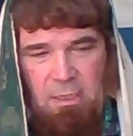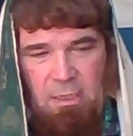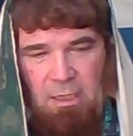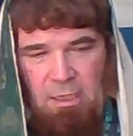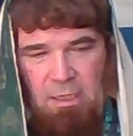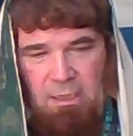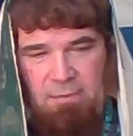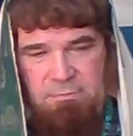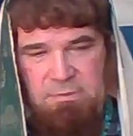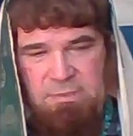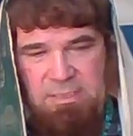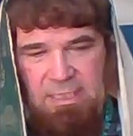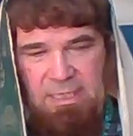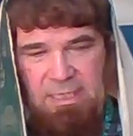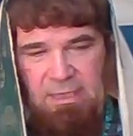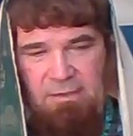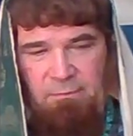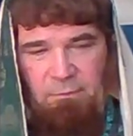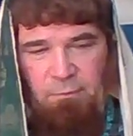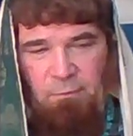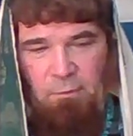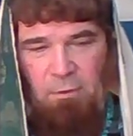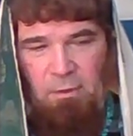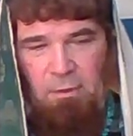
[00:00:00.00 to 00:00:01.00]
uh,
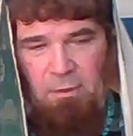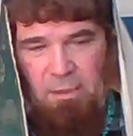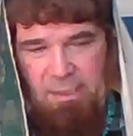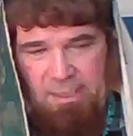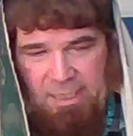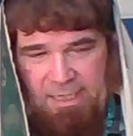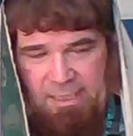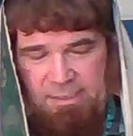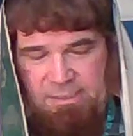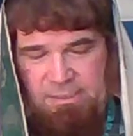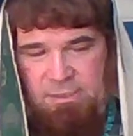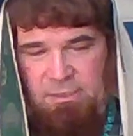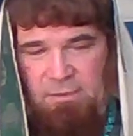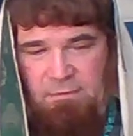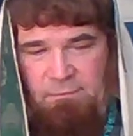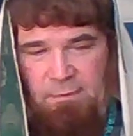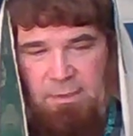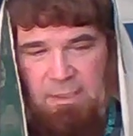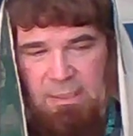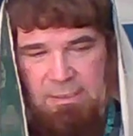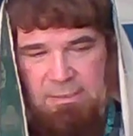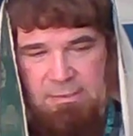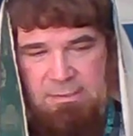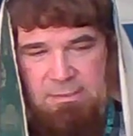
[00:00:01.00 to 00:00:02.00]
did for each of
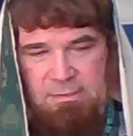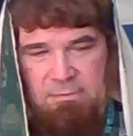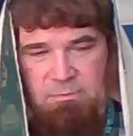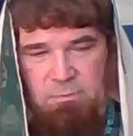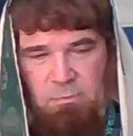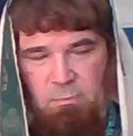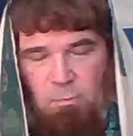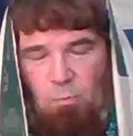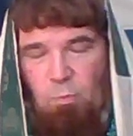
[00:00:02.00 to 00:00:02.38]
us,